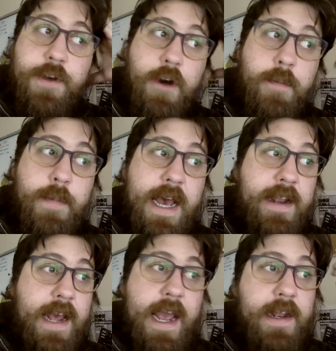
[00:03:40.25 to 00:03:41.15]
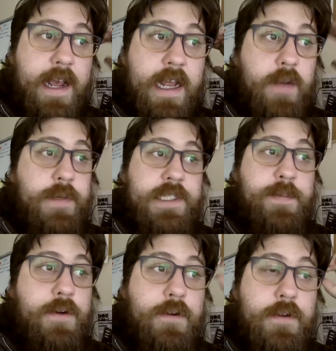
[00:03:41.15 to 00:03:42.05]
combat and enemy
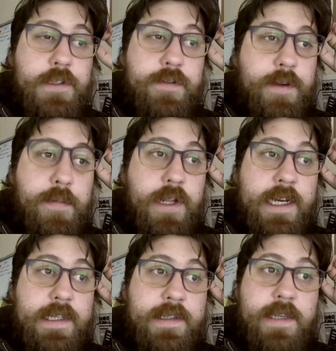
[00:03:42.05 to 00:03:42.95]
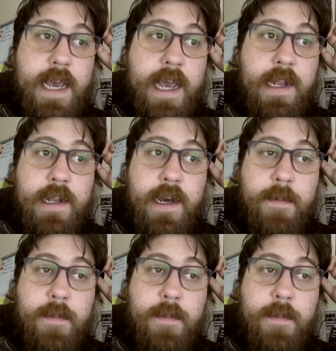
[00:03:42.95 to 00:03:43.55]
spawns are in place, and